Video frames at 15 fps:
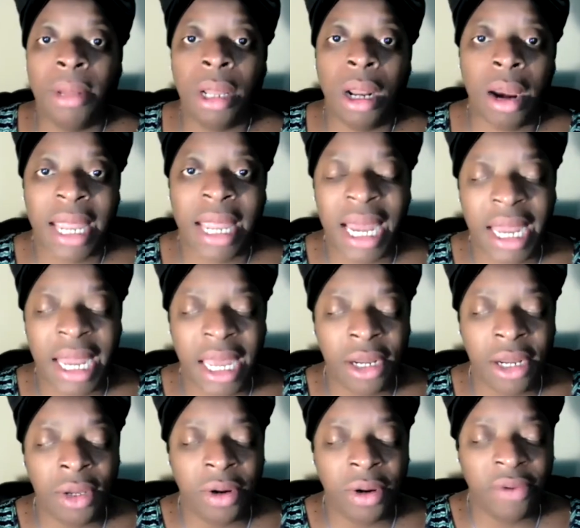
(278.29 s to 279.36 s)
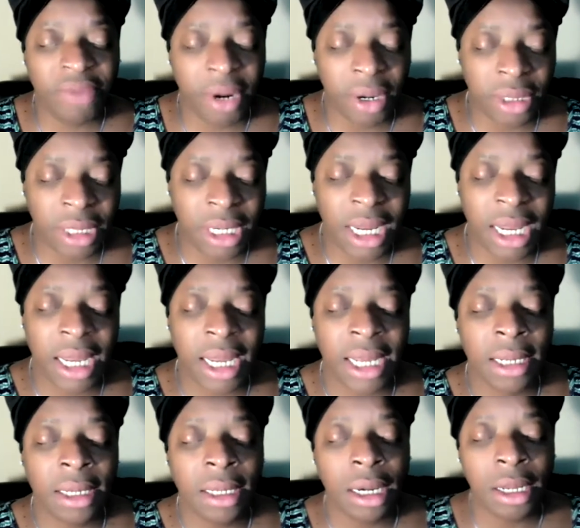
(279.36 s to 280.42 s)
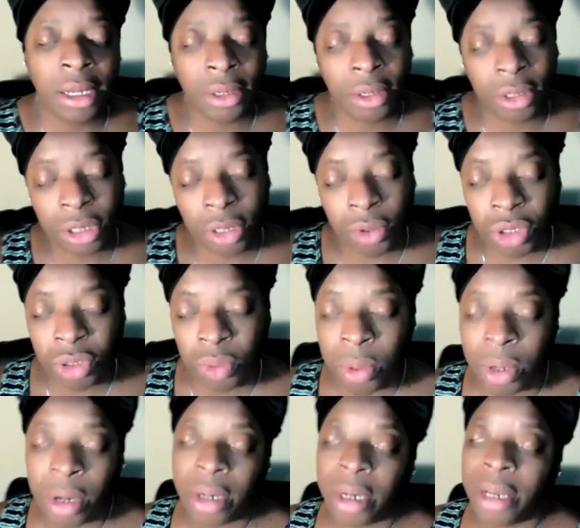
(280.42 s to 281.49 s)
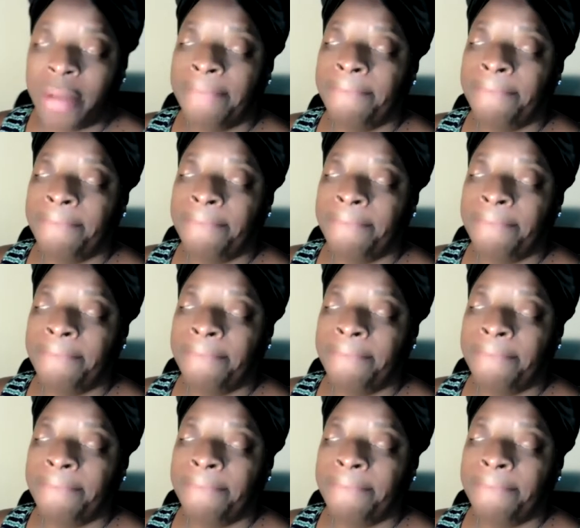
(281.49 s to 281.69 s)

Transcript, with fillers: Clark Atlanta University in clinical social work.